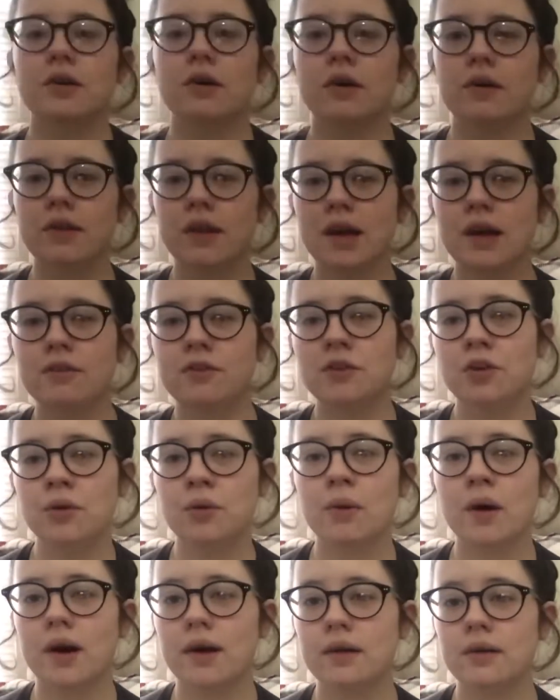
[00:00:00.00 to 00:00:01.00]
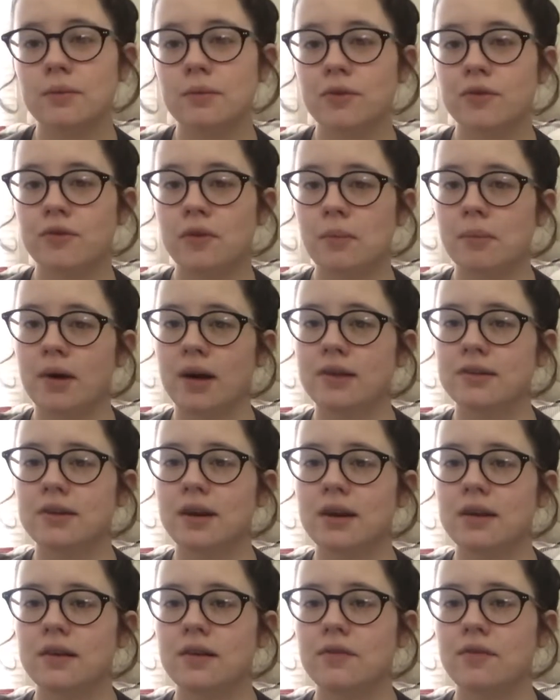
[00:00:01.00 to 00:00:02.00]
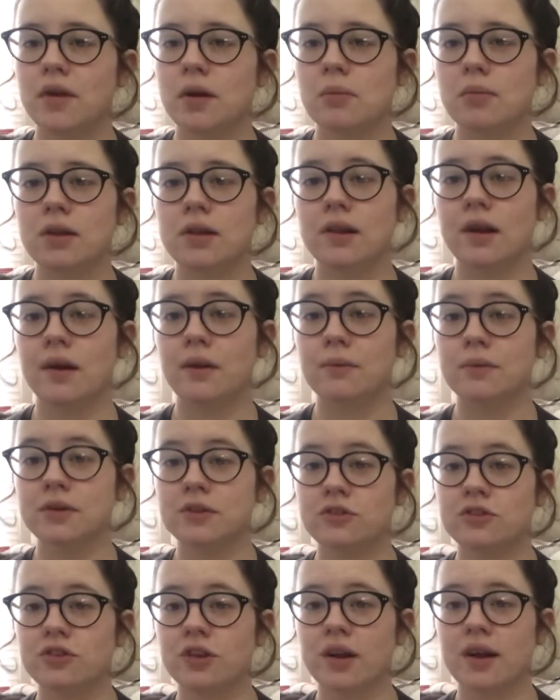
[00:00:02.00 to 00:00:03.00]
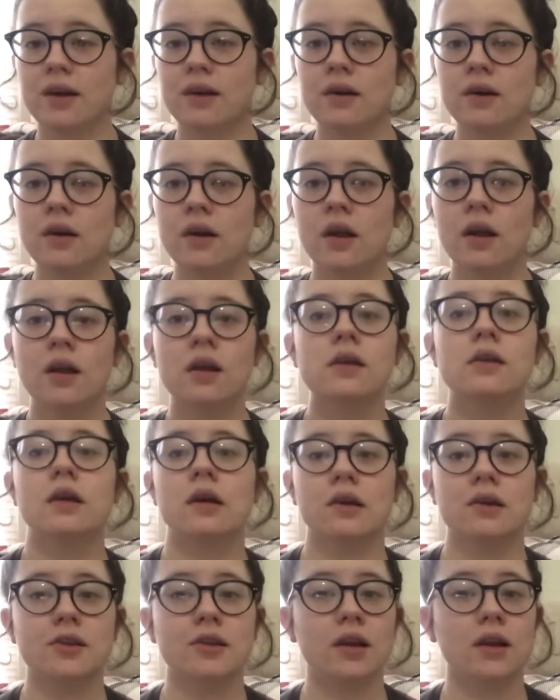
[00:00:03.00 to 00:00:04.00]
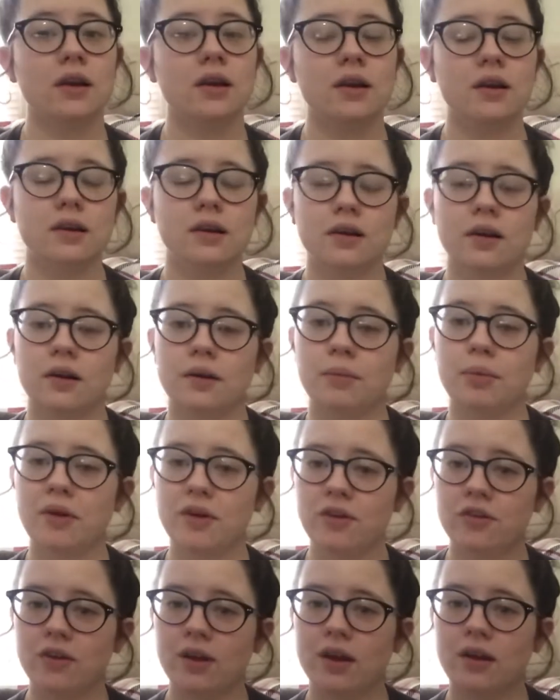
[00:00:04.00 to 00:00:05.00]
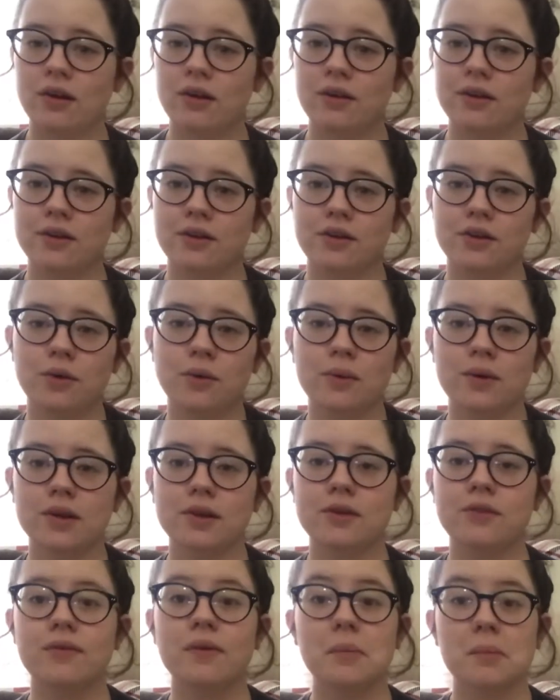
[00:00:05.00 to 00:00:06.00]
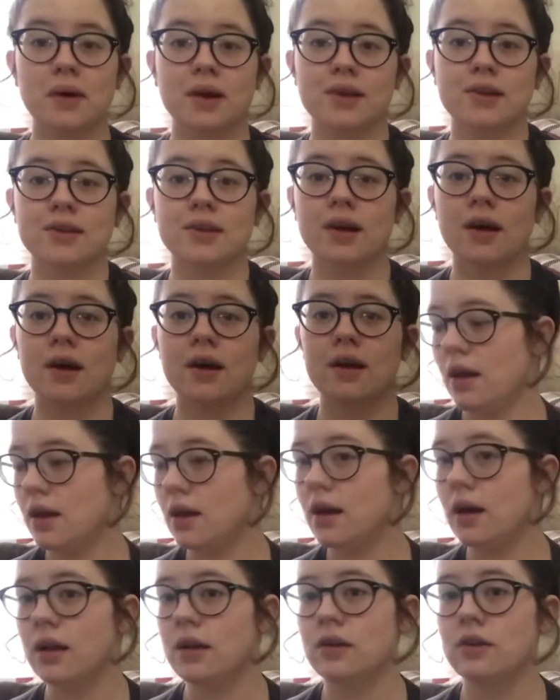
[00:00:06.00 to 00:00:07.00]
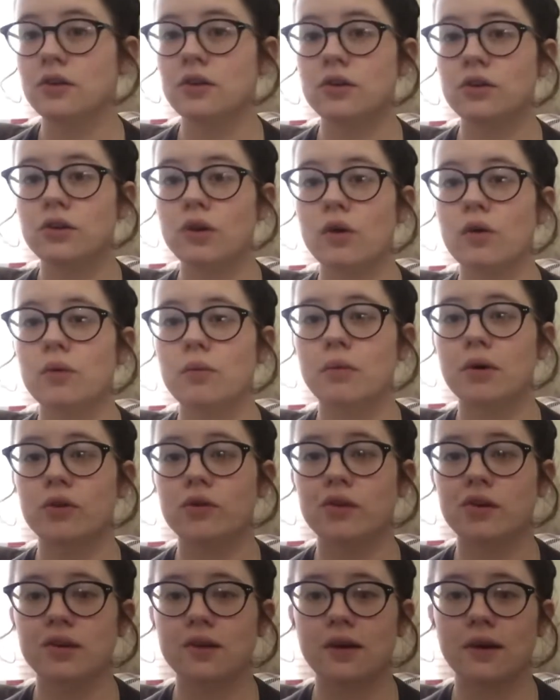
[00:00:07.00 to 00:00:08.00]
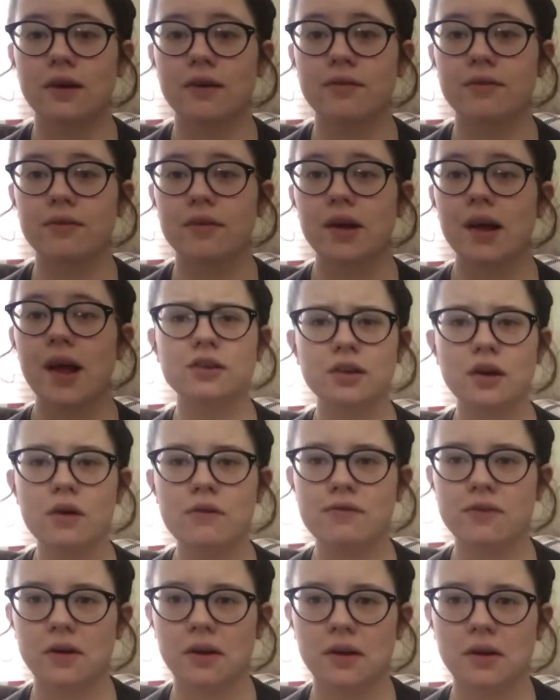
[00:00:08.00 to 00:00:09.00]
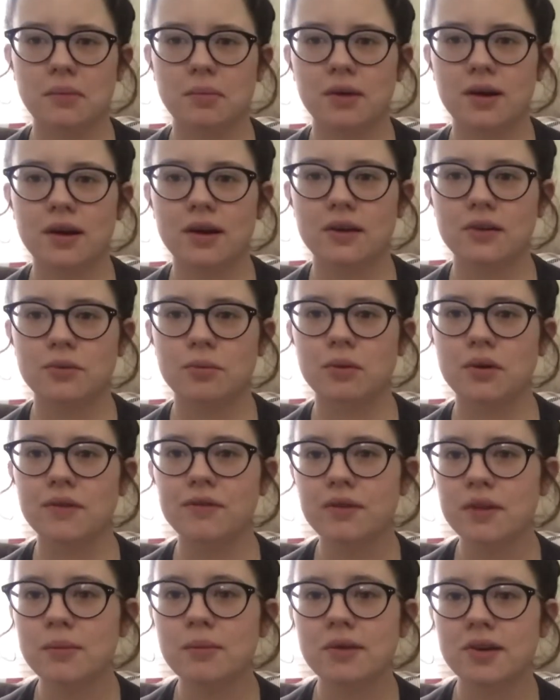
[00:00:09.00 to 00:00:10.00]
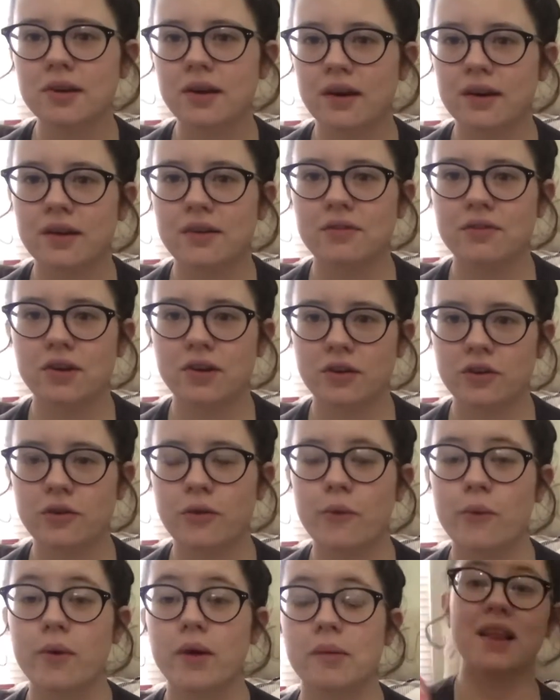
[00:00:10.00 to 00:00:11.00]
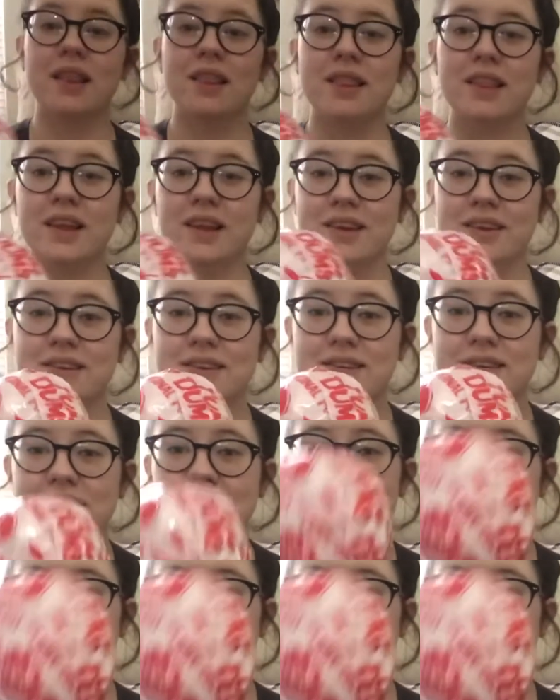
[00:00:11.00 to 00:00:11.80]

I only have two items from my side of the family that I want to share. I'm not saying he did not appreciate all the toys from my side. He got so much stuff. It's so funny because one of them is not even a toy. This.